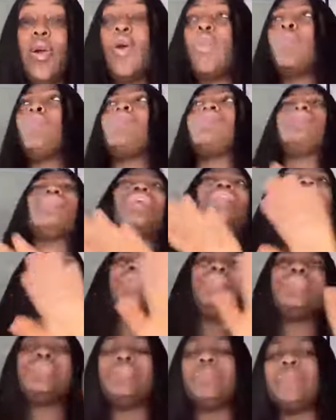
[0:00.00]
All of una
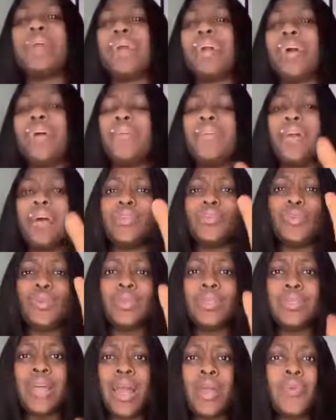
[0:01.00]
fi say my career
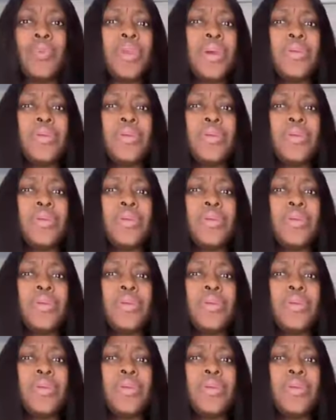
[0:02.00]
don't die.